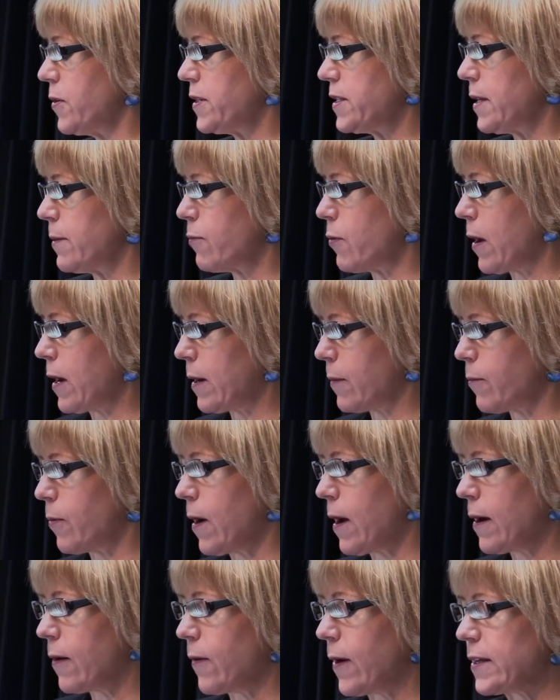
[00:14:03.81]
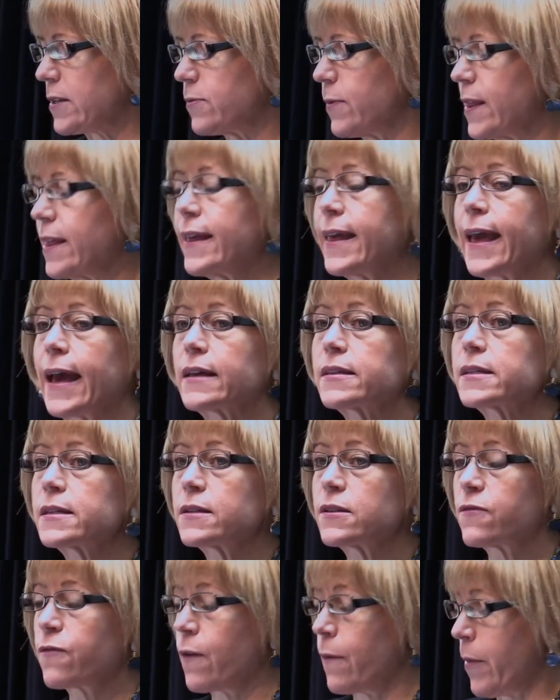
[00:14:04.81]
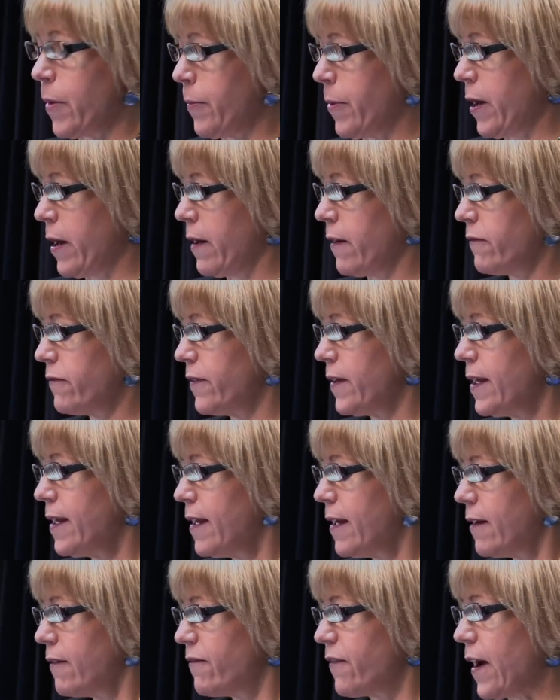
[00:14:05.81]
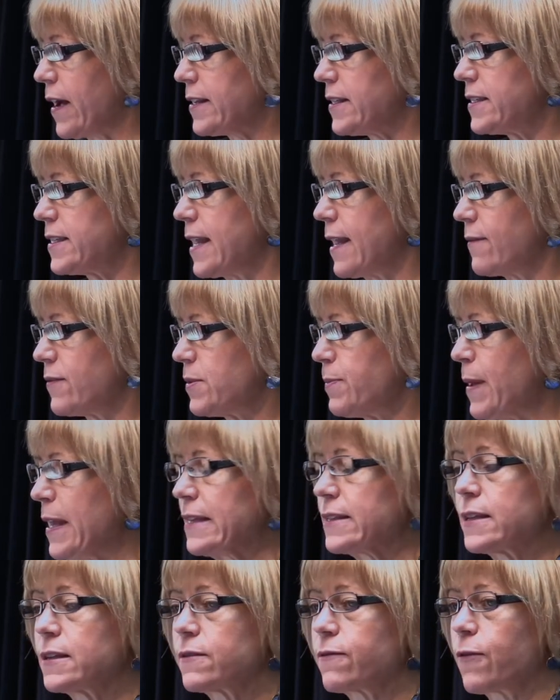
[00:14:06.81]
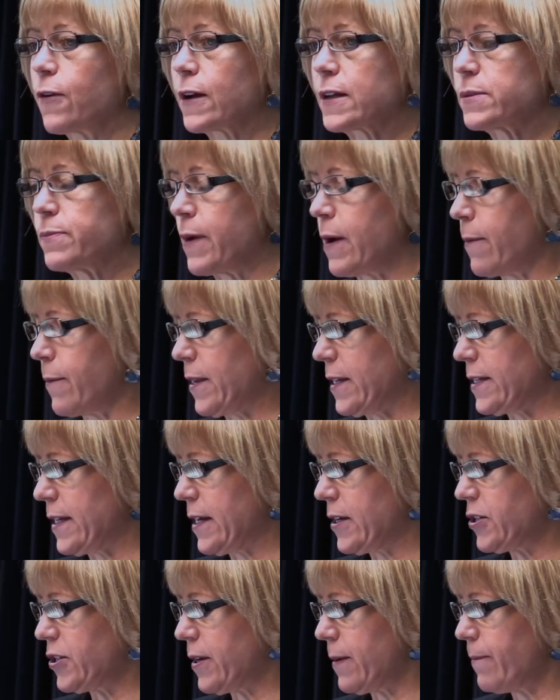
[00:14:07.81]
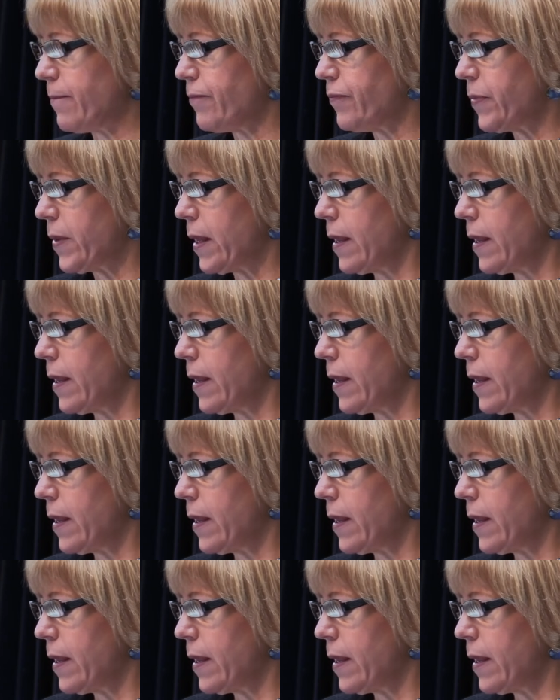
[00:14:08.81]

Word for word: producing product progress with guesses from above. Find safe spaces for experimentation.